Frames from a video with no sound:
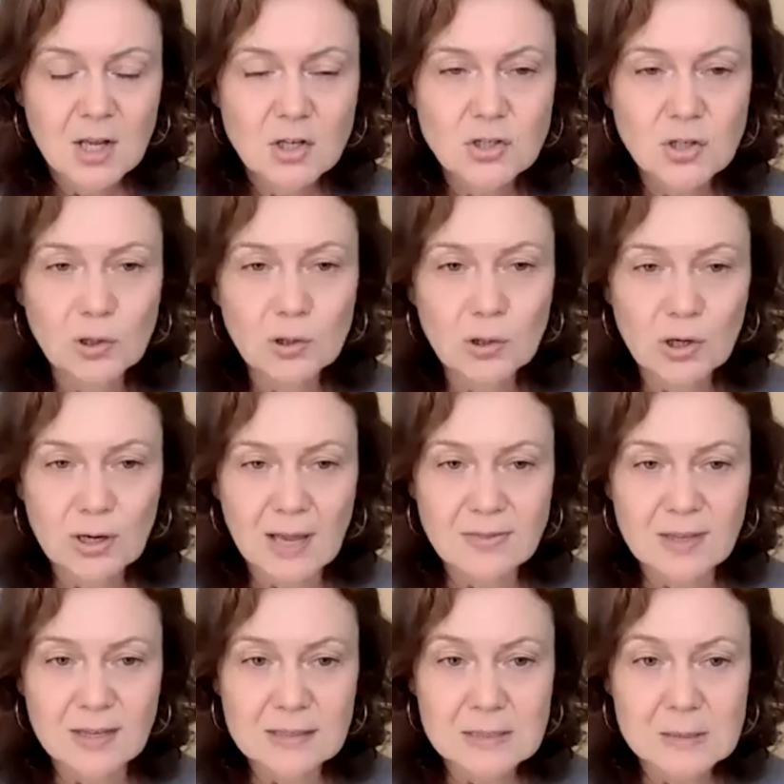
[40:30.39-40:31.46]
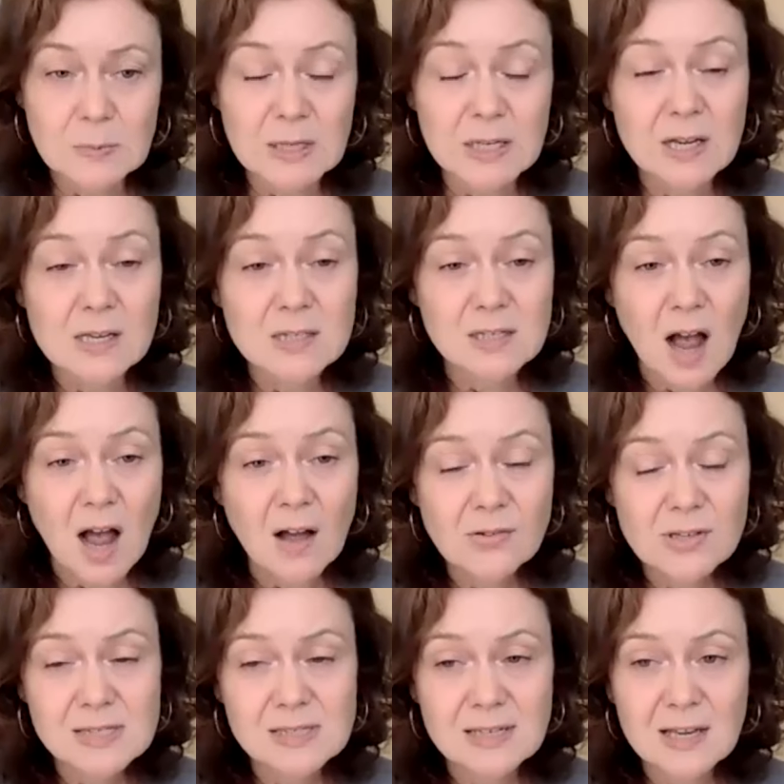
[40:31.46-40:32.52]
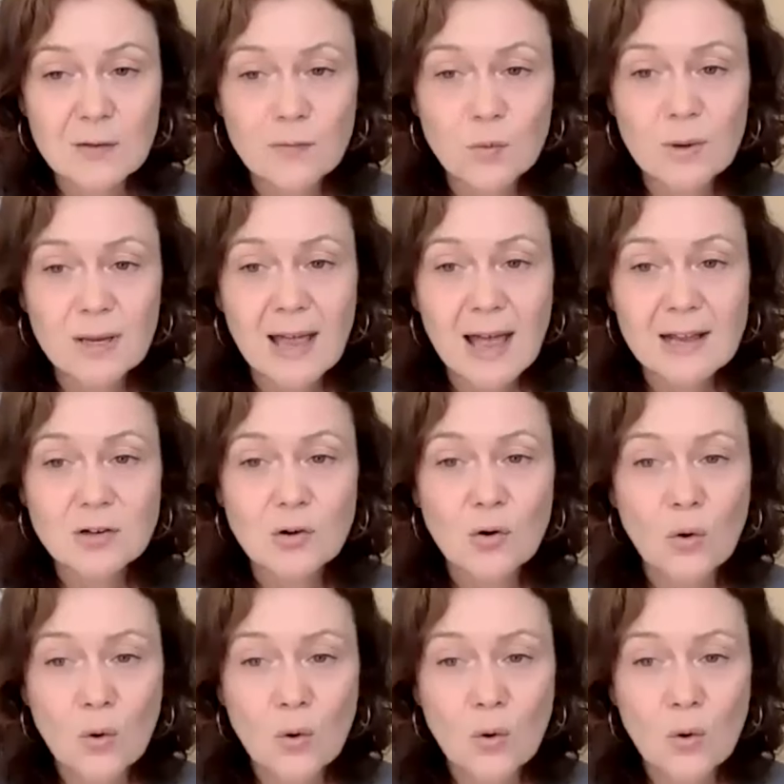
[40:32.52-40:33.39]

to look at this, because obviously if we had an